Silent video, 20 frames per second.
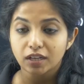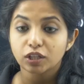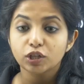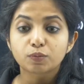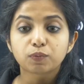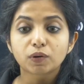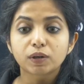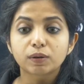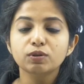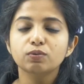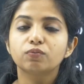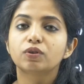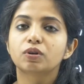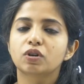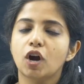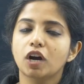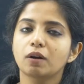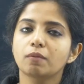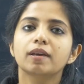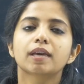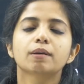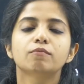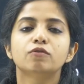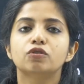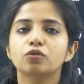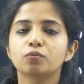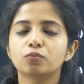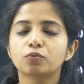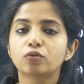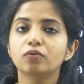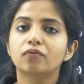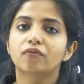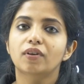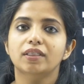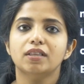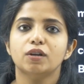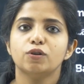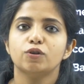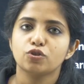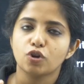The sperms would not be able to move
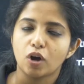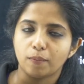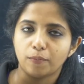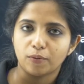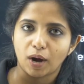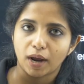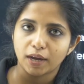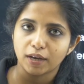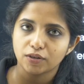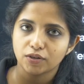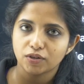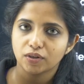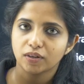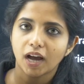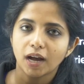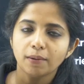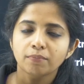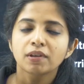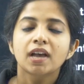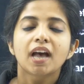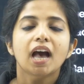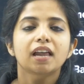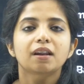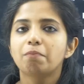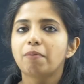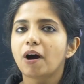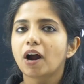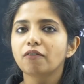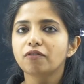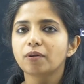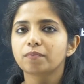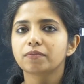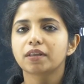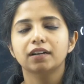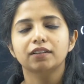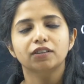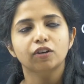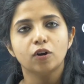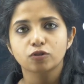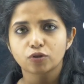when there is copper ions. Yeah. And apart from
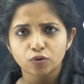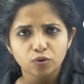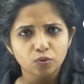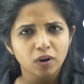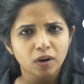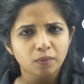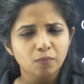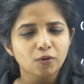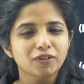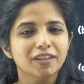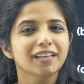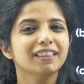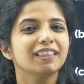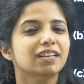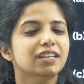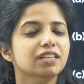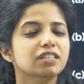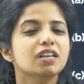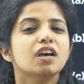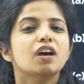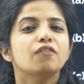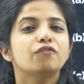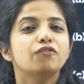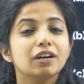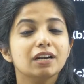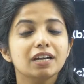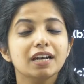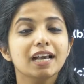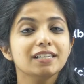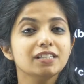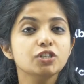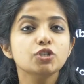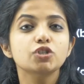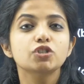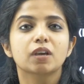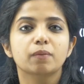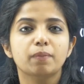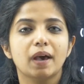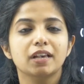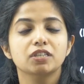that, they also do one more thing, that is
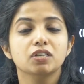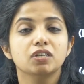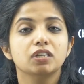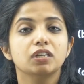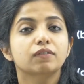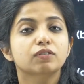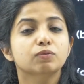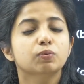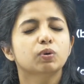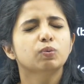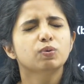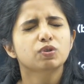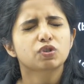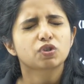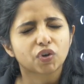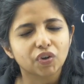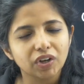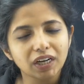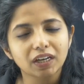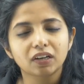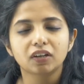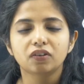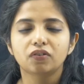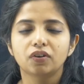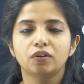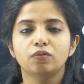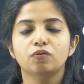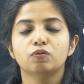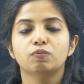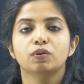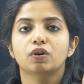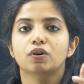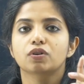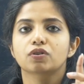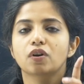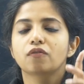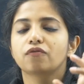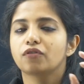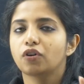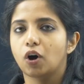fertilization capacity of sperm is greatly reduced
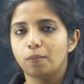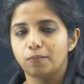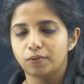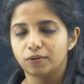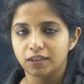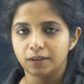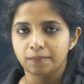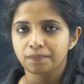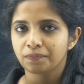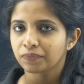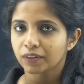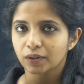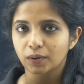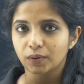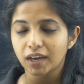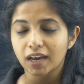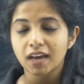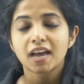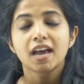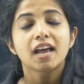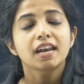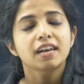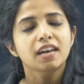because of copper T. Okay.